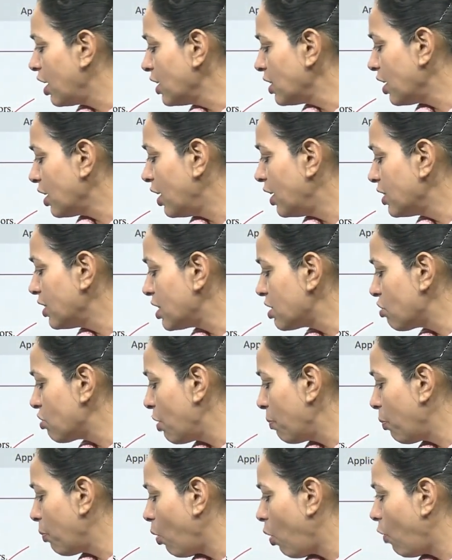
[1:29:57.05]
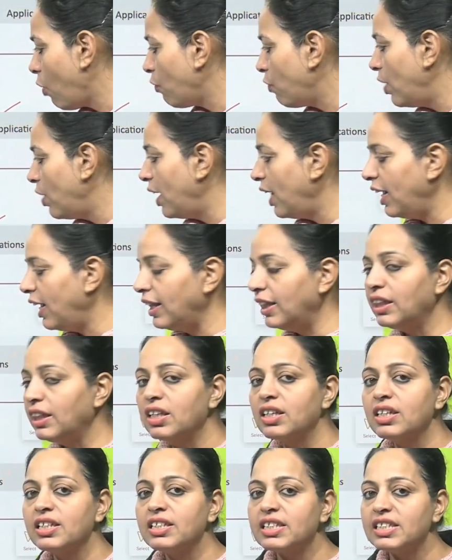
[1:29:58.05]
cut a strip of
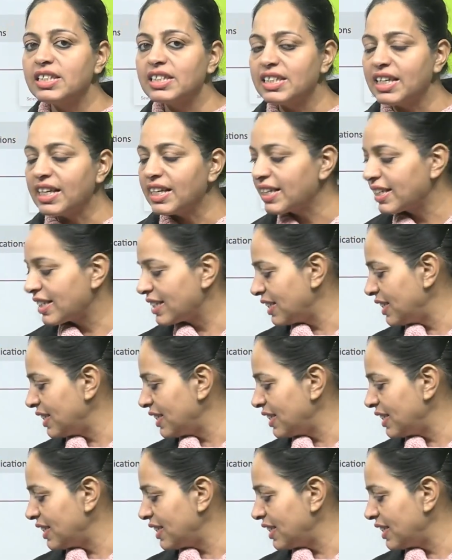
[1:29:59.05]
length 6